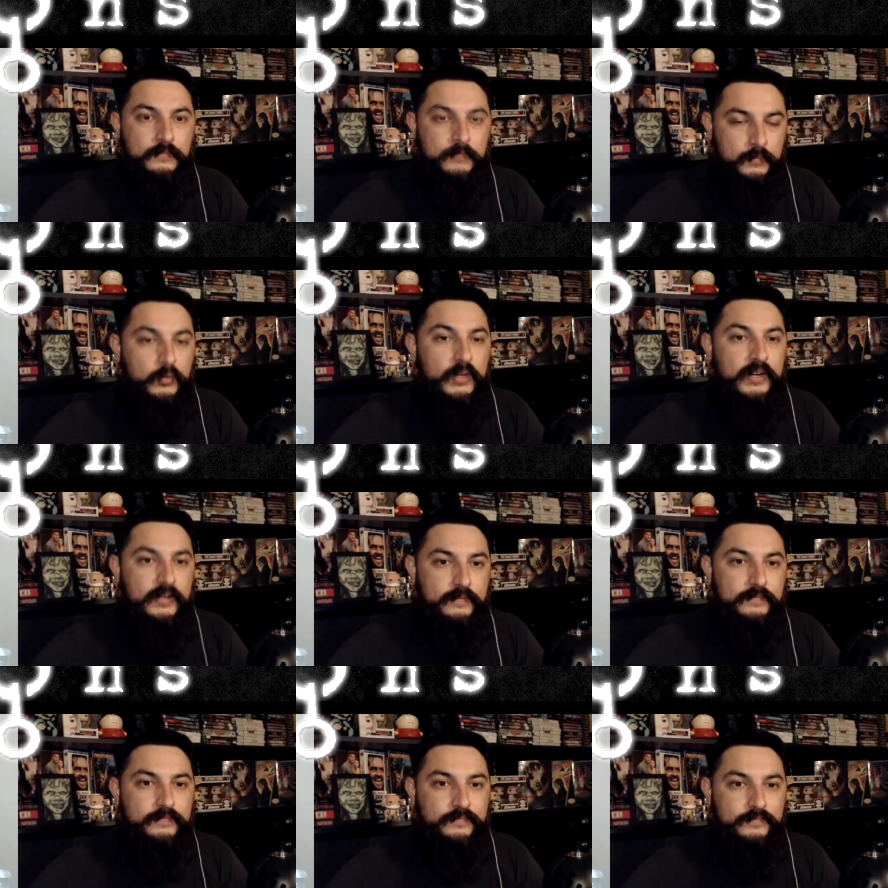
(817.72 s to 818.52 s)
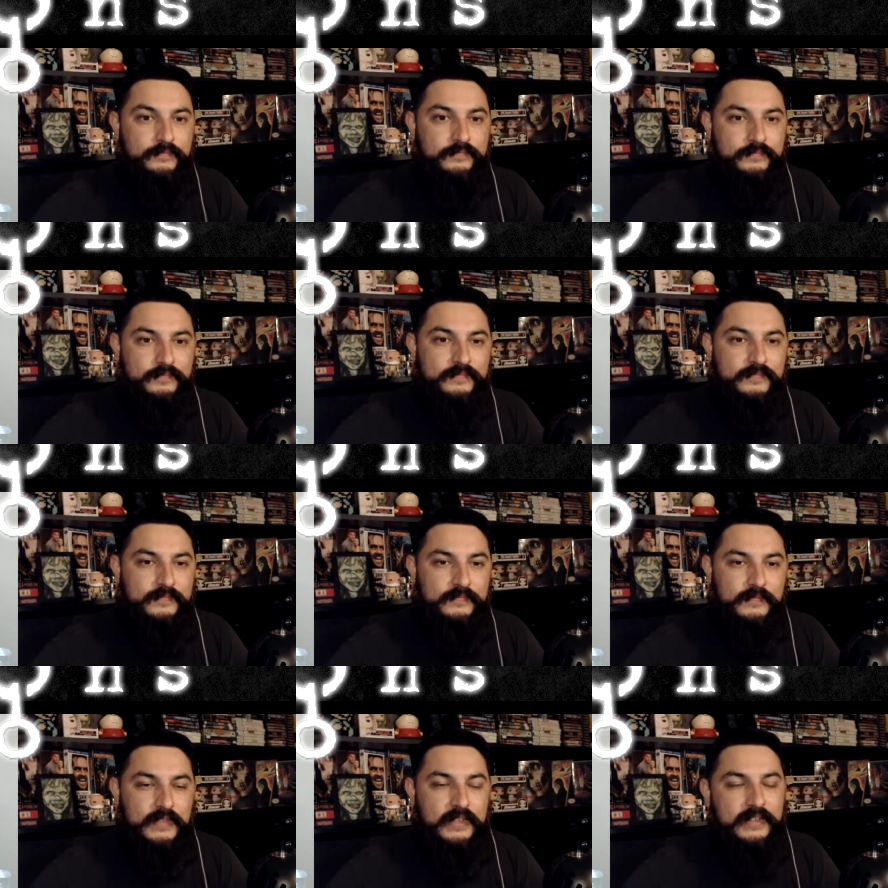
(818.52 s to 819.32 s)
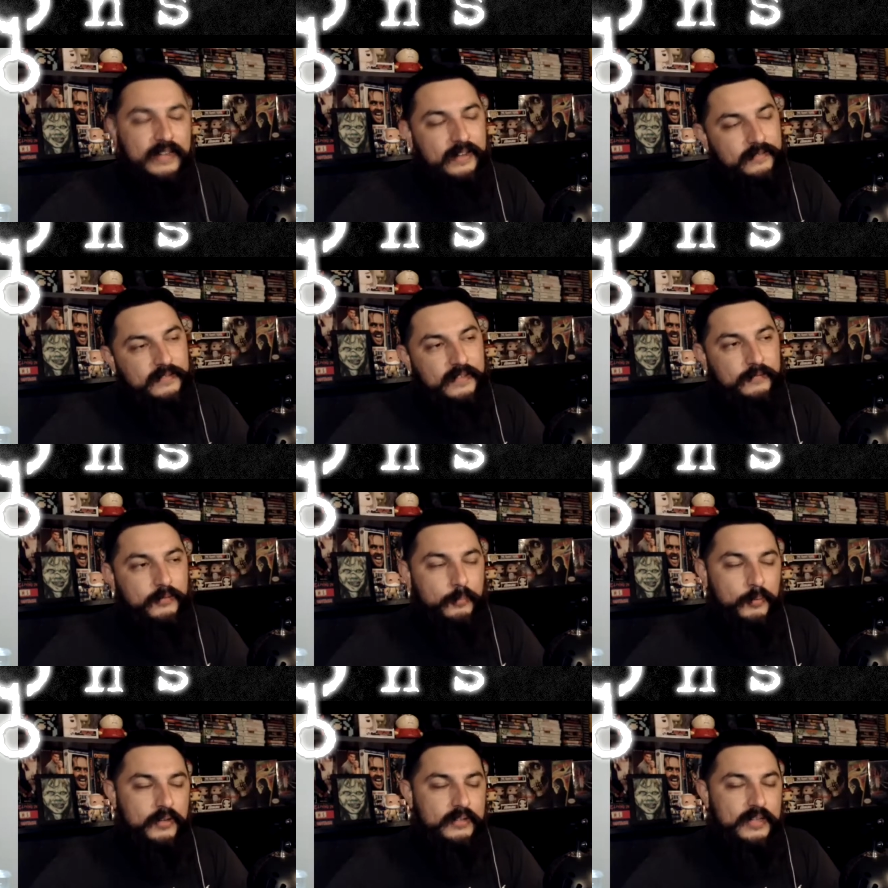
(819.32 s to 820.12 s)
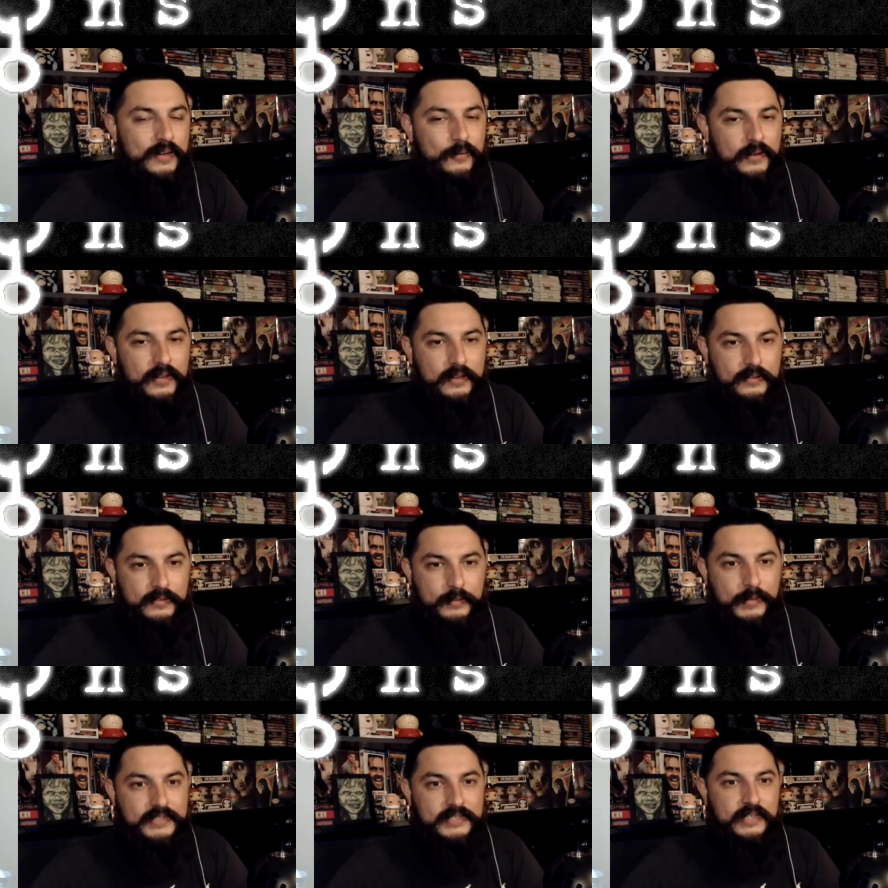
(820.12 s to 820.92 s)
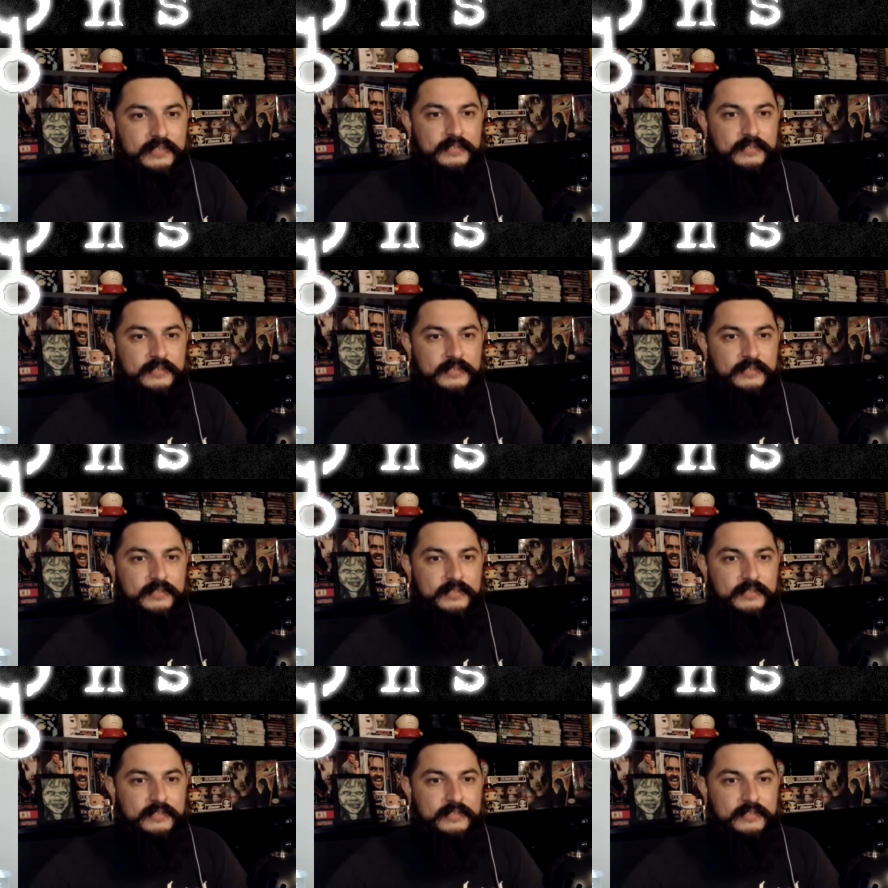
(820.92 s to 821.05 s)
Right. Oh, yeah, if you put it that way, yeah, that makes sense.